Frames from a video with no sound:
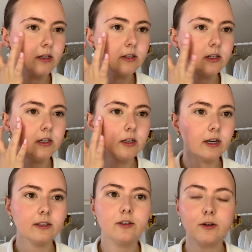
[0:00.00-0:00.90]
cheek. I
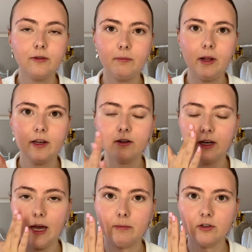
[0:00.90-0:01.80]
don't apply it on the
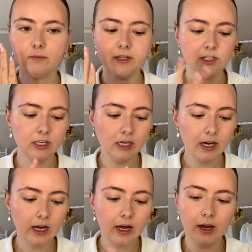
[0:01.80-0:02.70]
apples of my cheek.
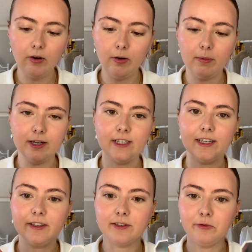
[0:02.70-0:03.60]
I think
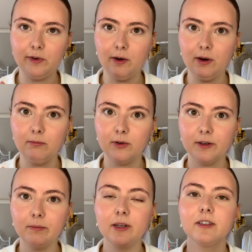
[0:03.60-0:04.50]
that's very important
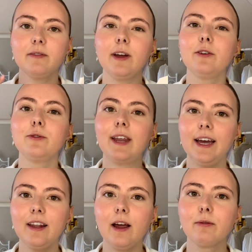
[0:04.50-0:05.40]
because if I do
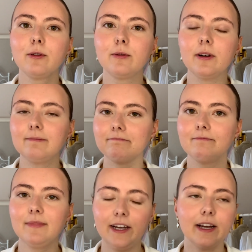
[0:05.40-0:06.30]
that, I will look
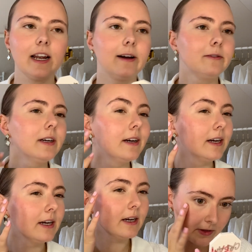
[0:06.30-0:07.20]
like a clown.
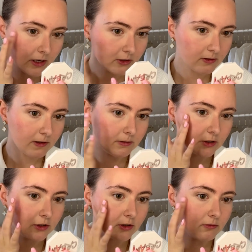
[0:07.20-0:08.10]
So I will
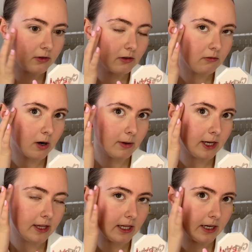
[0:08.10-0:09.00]
just rub it
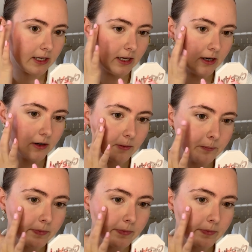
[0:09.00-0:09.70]
in like here,